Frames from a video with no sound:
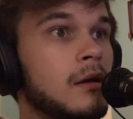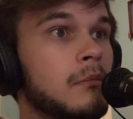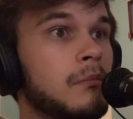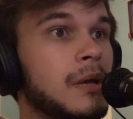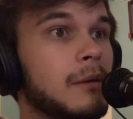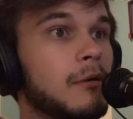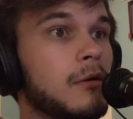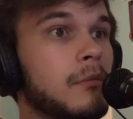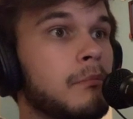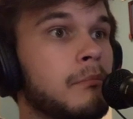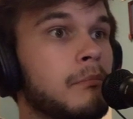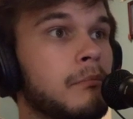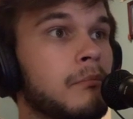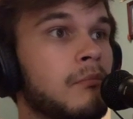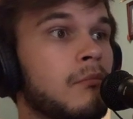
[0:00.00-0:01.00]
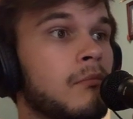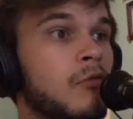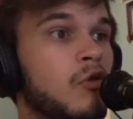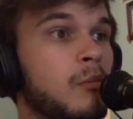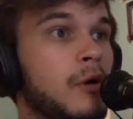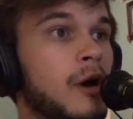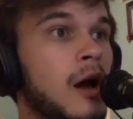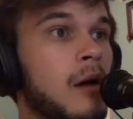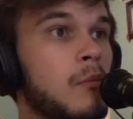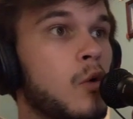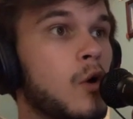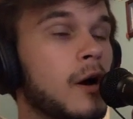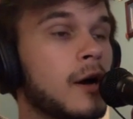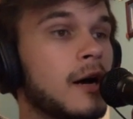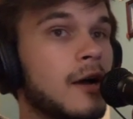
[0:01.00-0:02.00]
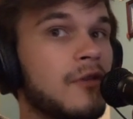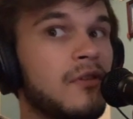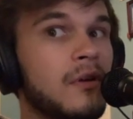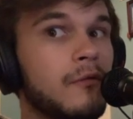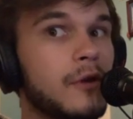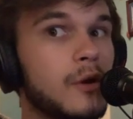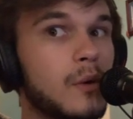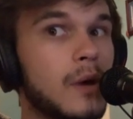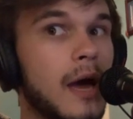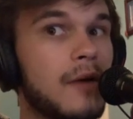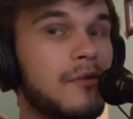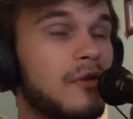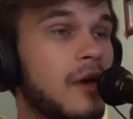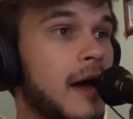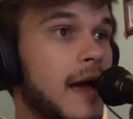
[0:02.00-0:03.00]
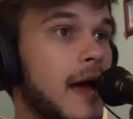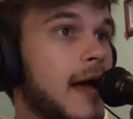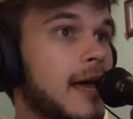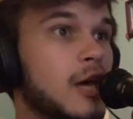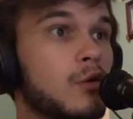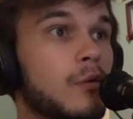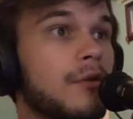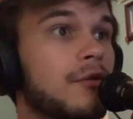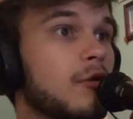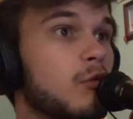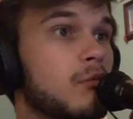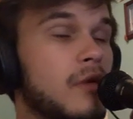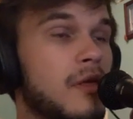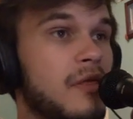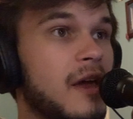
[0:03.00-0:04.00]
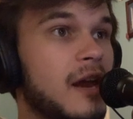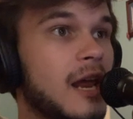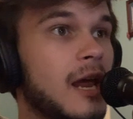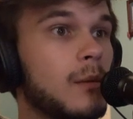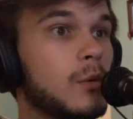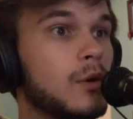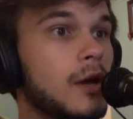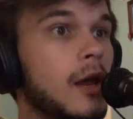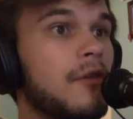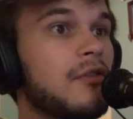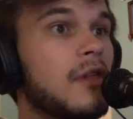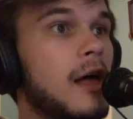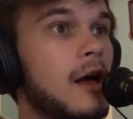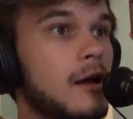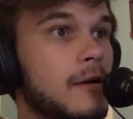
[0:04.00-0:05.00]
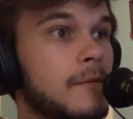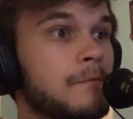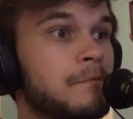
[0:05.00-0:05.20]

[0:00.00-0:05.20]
be able to spur out more content for you guys, I can resume the Theta Emerald Nuzlocke.